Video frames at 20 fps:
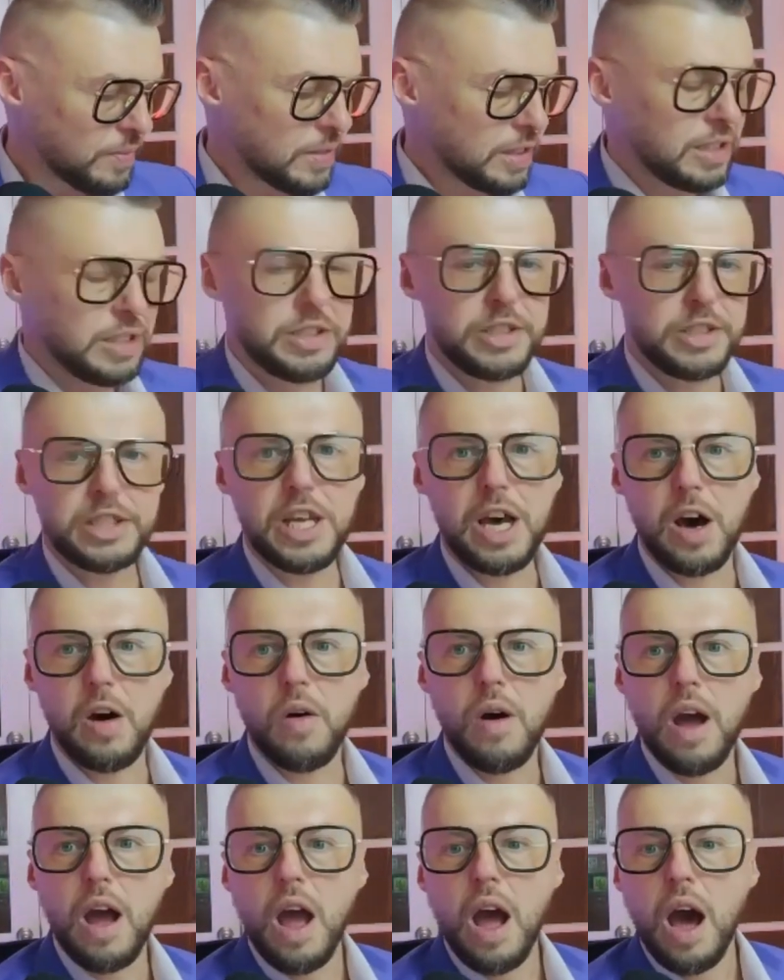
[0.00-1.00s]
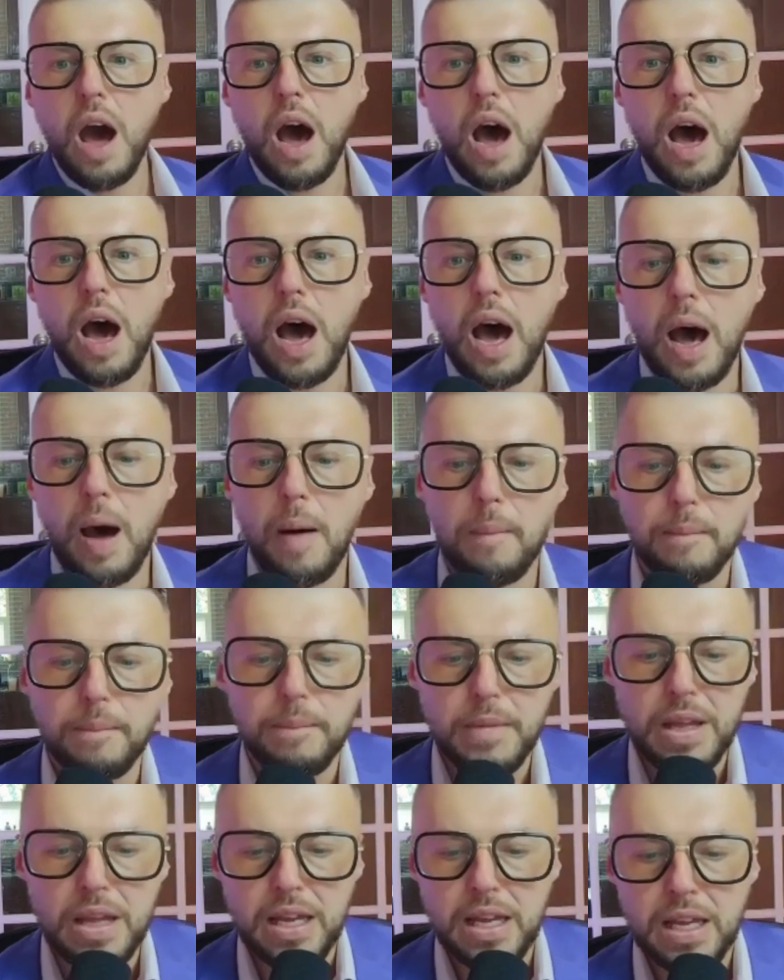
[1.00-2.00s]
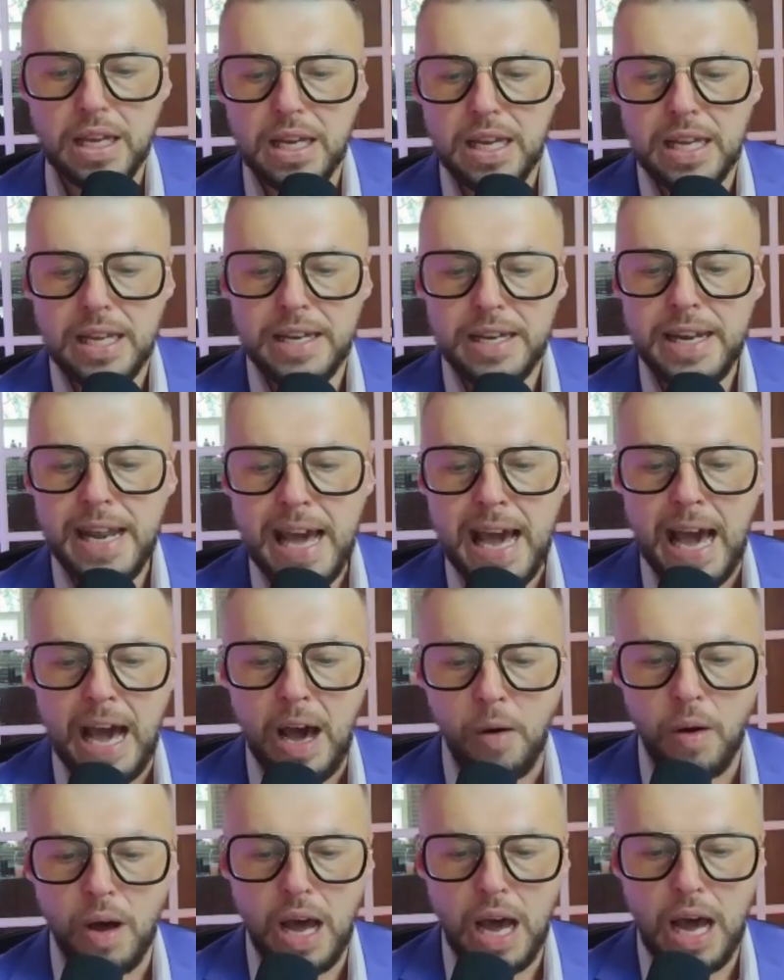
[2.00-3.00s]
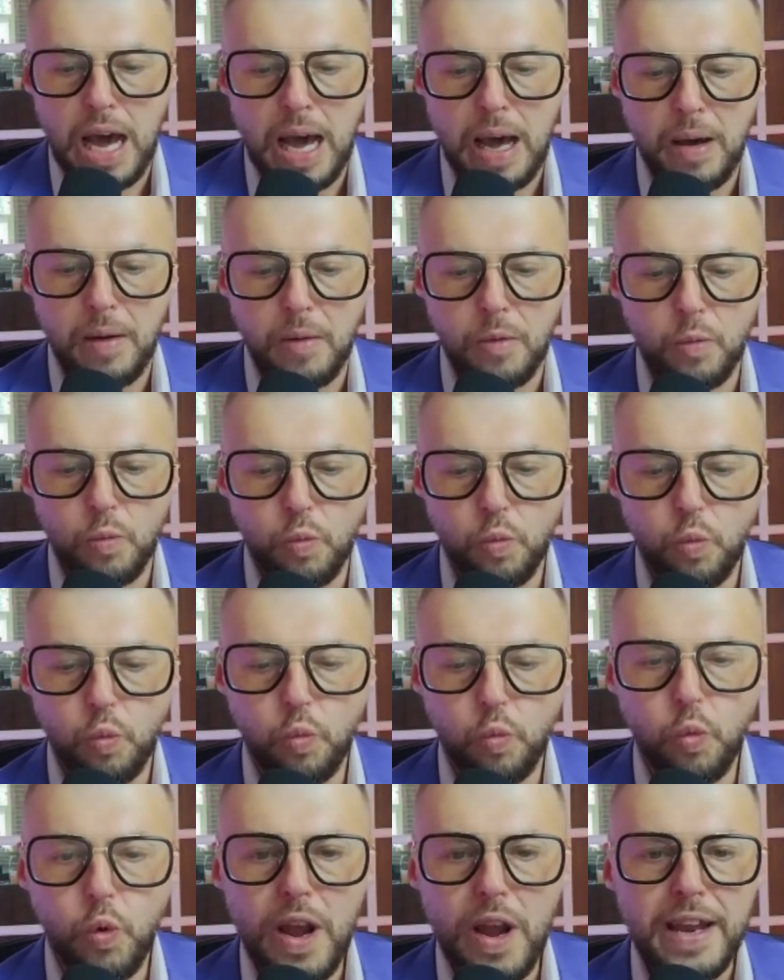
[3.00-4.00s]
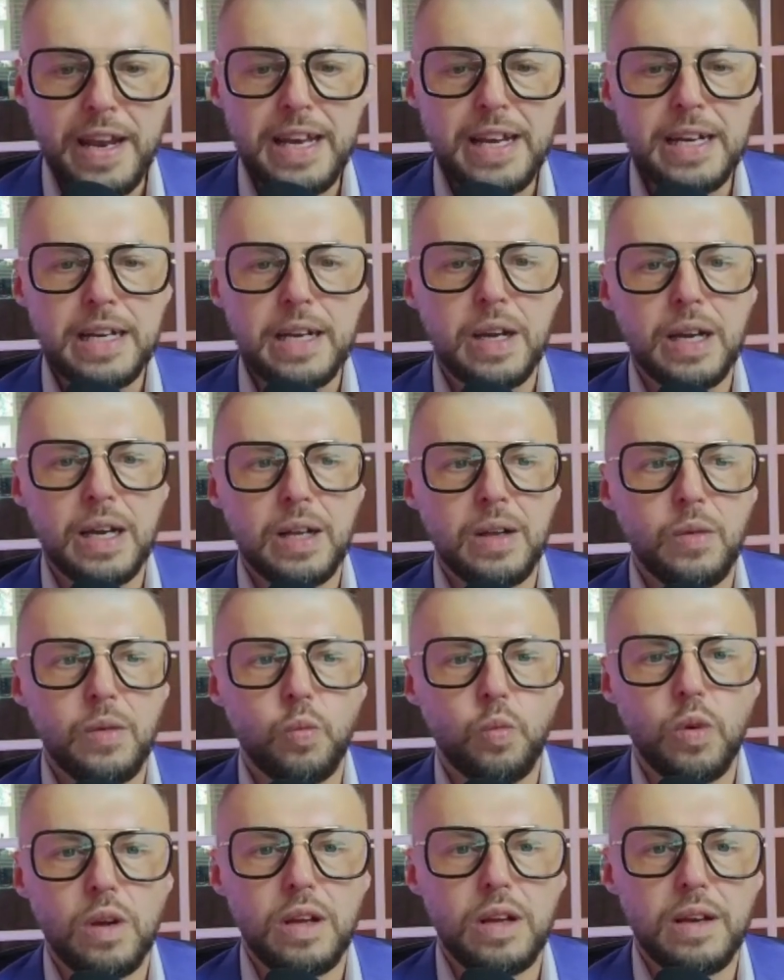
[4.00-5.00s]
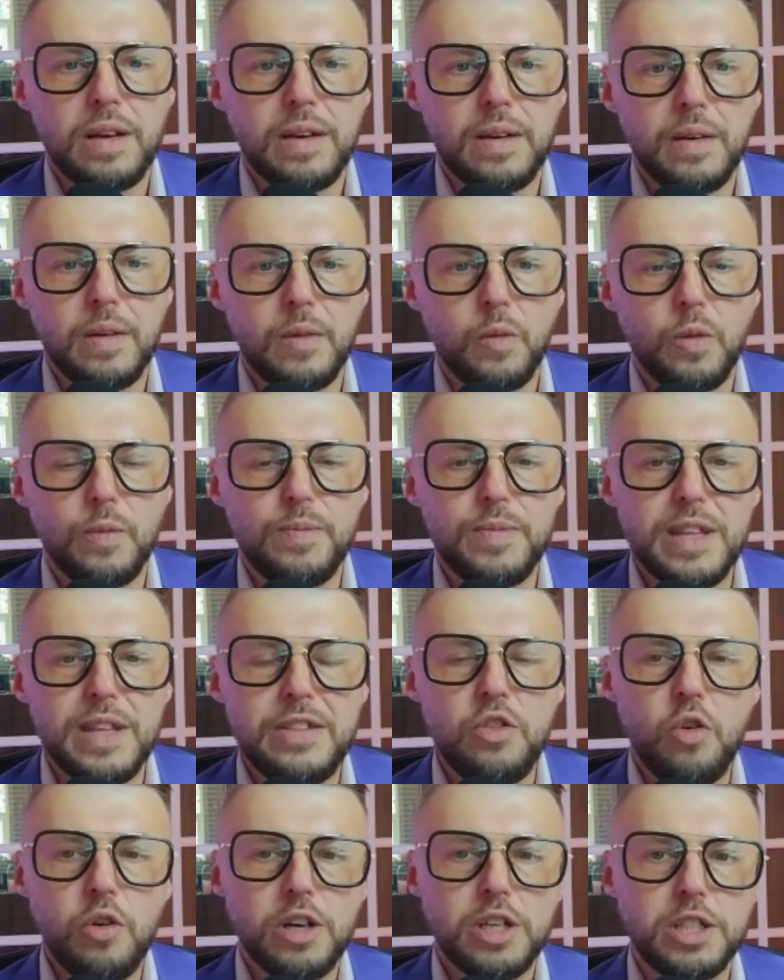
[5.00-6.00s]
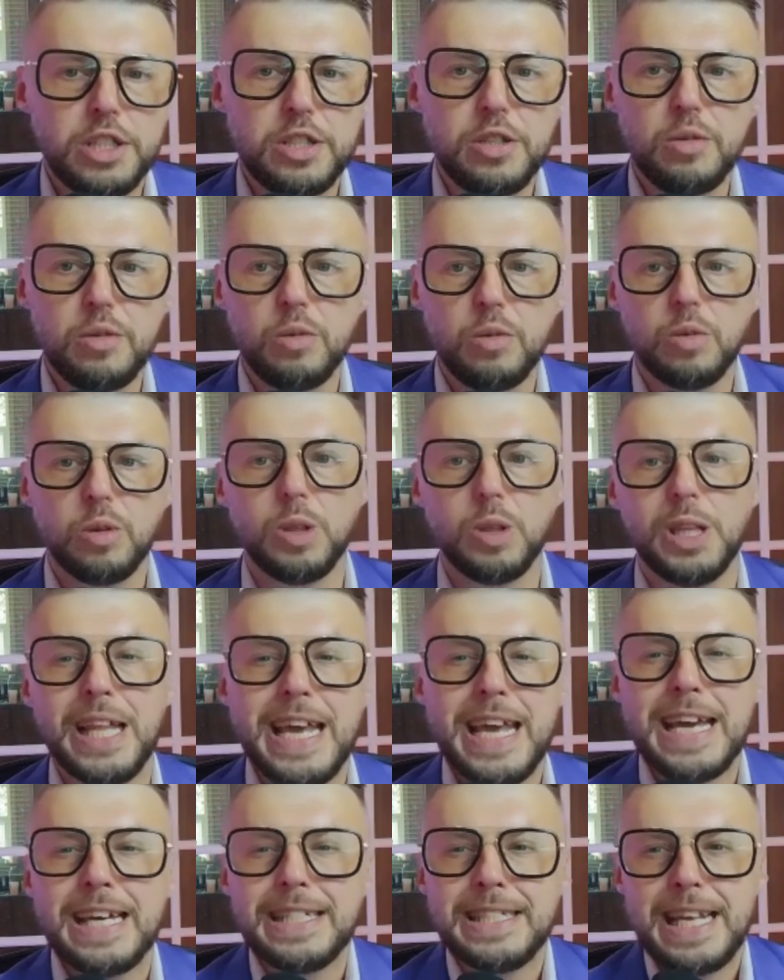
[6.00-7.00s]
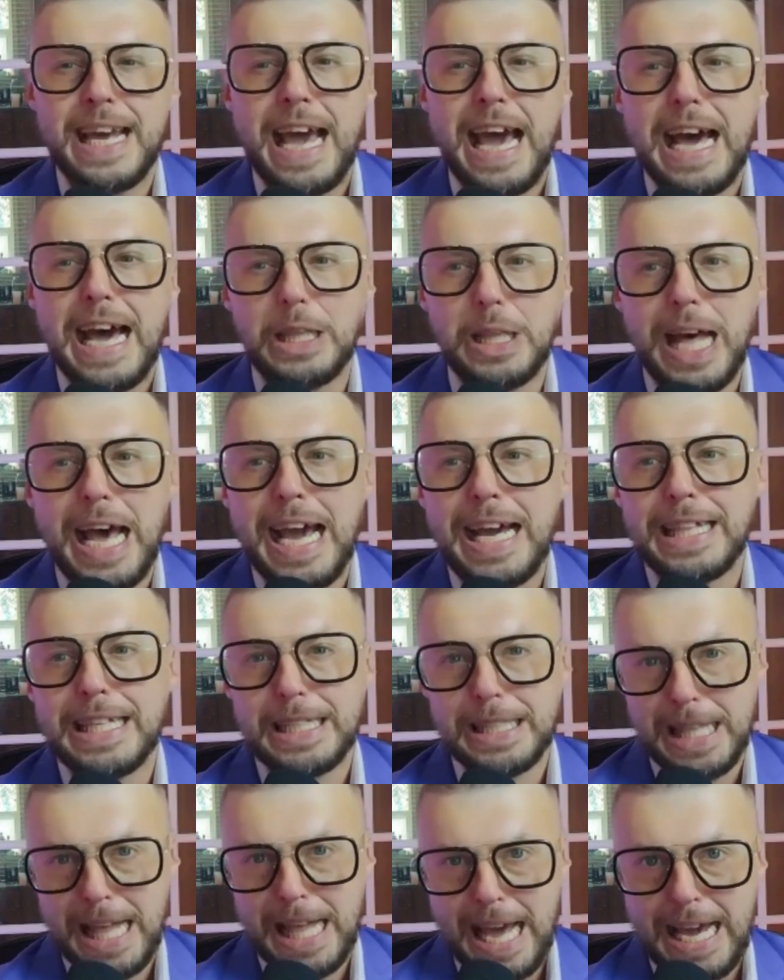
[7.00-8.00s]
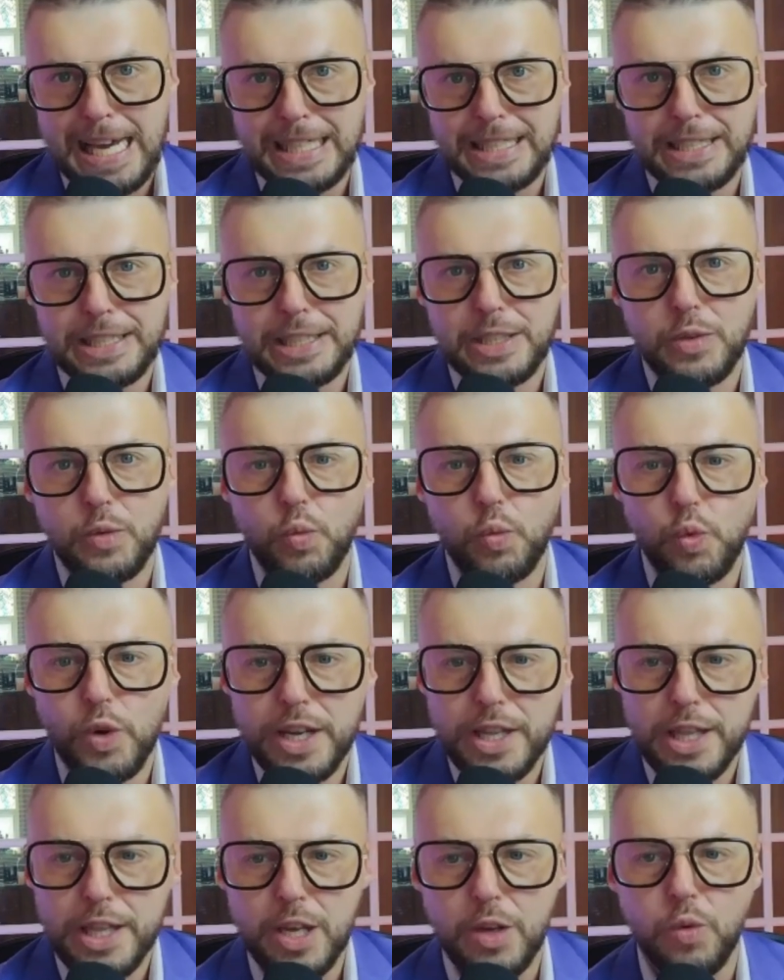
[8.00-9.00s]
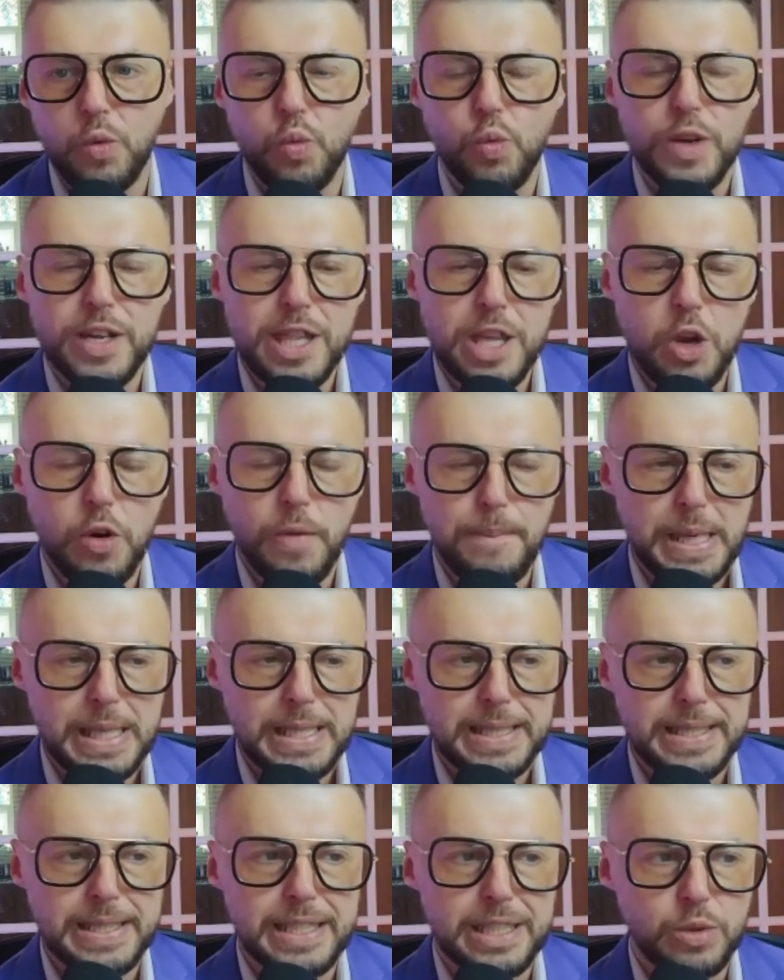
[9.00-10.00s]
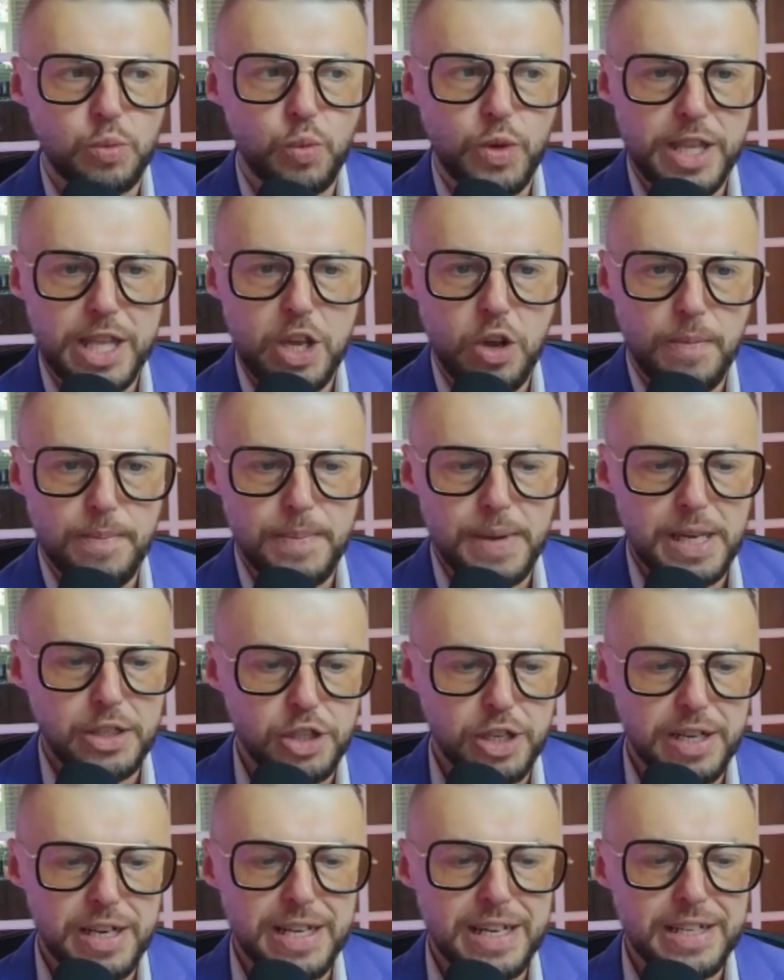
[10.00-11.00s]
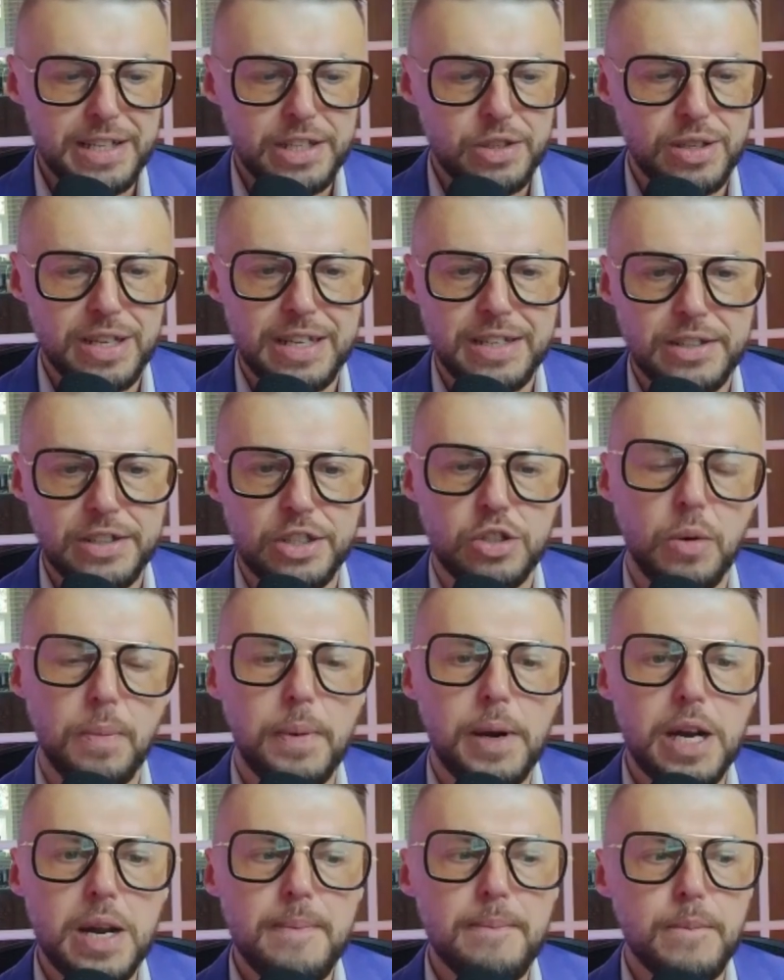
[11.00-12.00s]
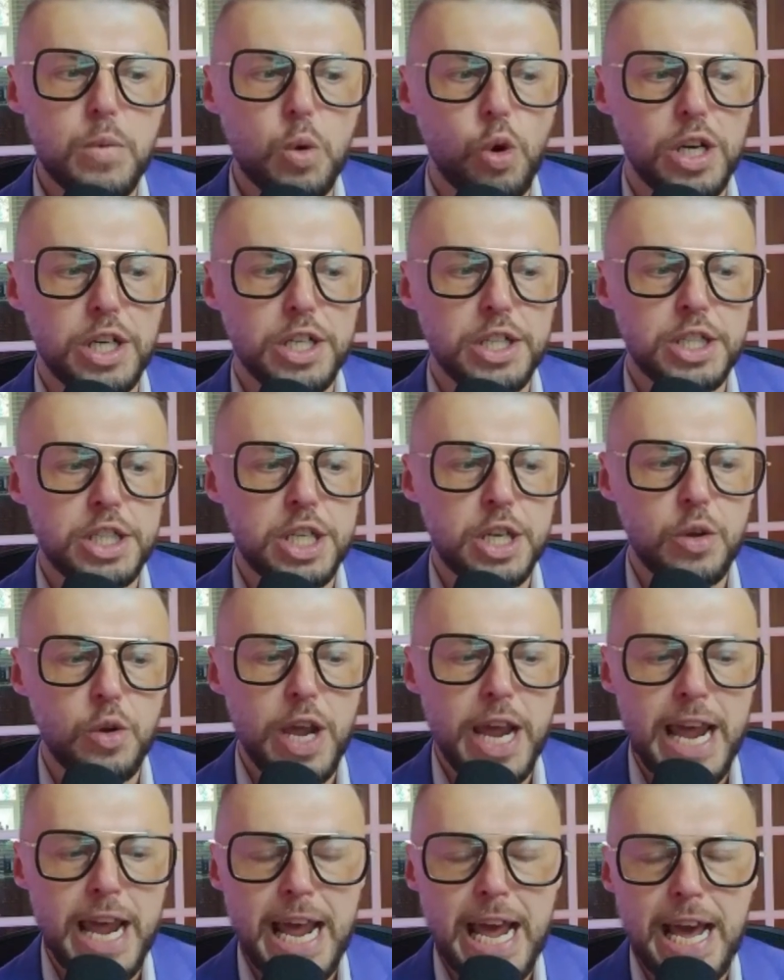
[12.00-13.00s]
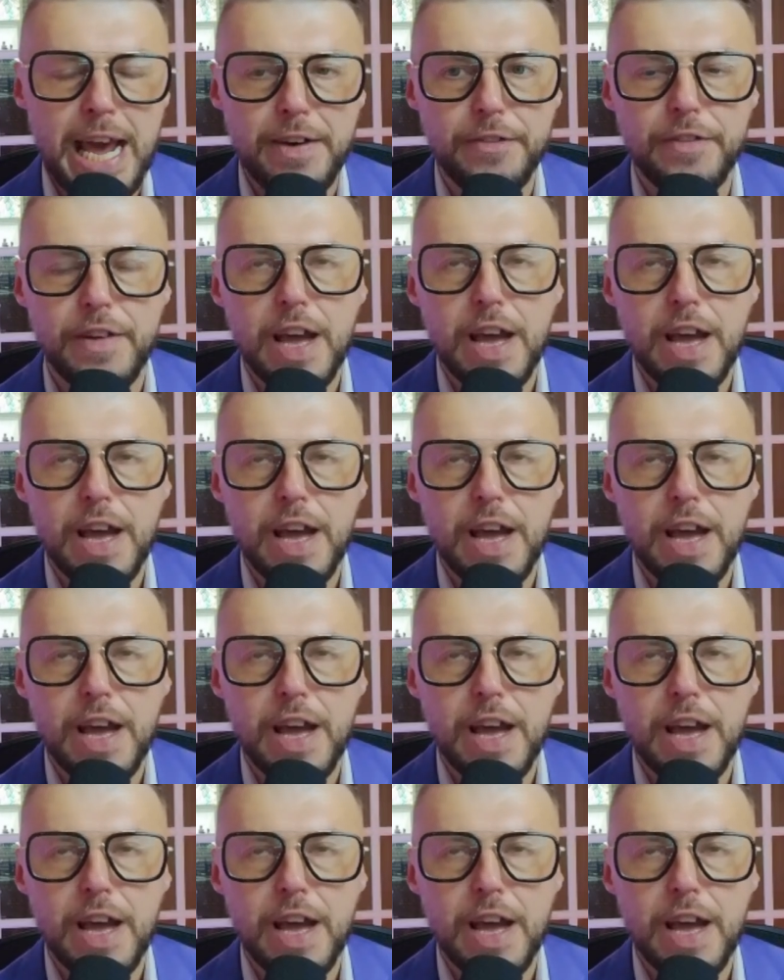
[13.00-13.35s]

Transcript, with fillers: So um, now uh, when it, uh, in order to land aligned clients with you, with your business, with your mission, it's, it's super important to have